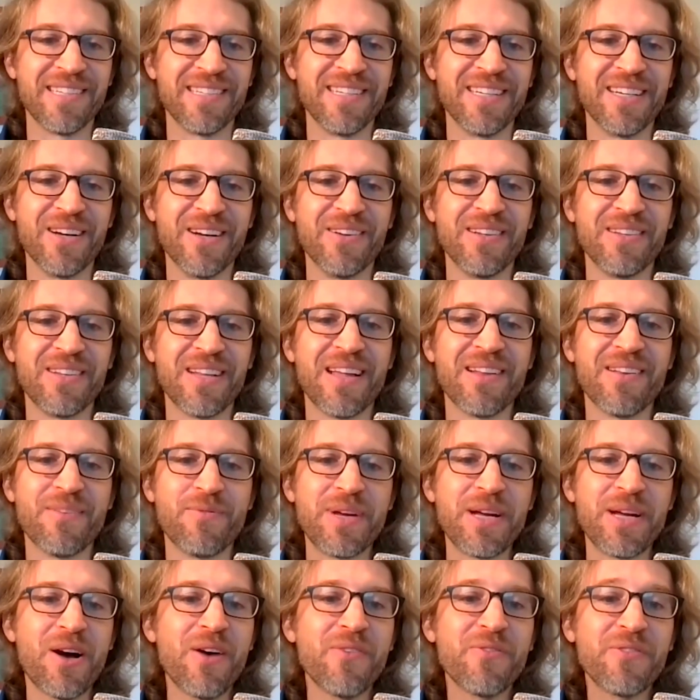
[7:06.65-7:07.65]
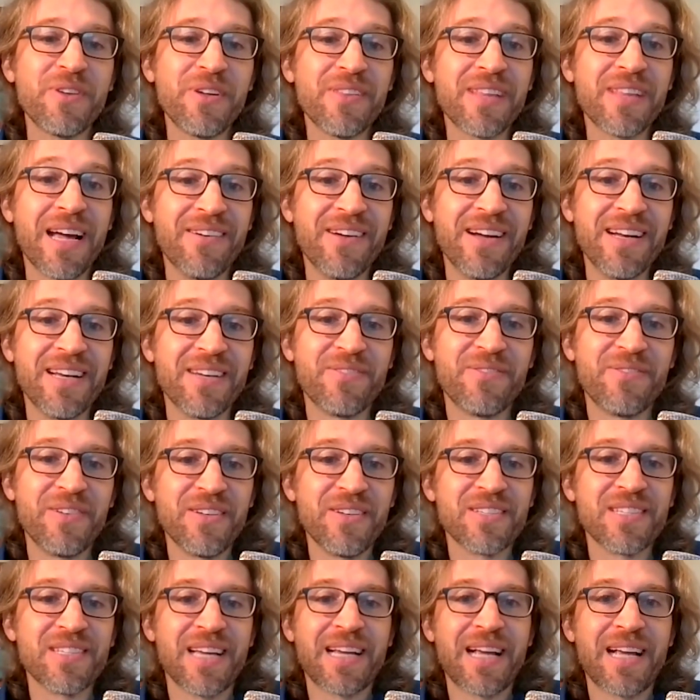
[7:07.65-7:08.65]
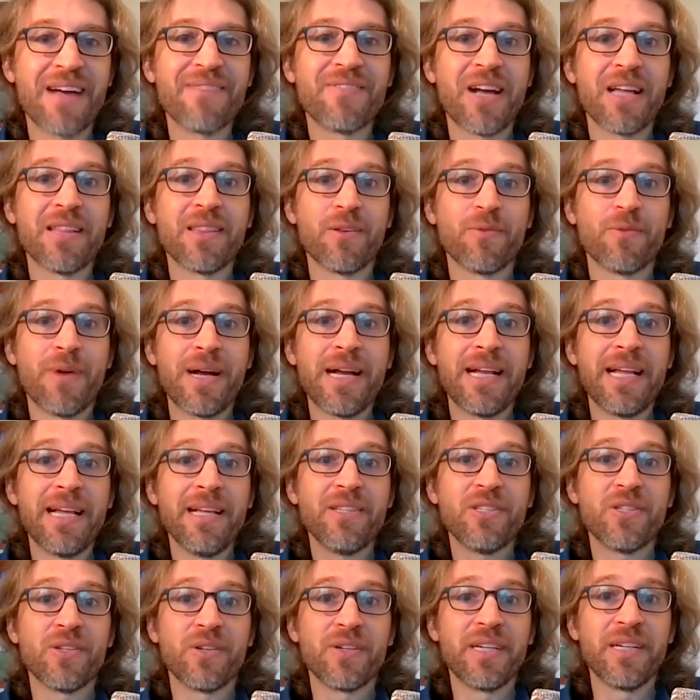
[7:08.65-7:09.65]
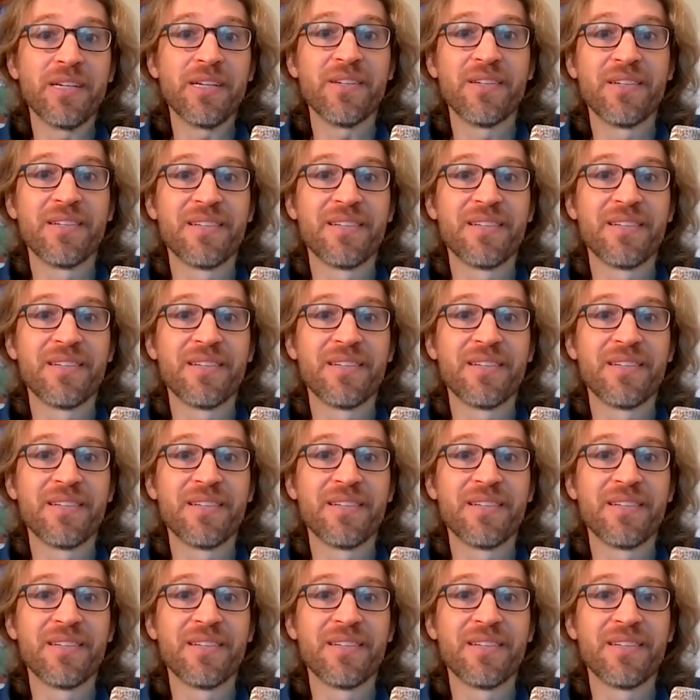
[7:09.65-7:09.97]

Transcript: We all feel that, right? It feels like I've got the right answer here.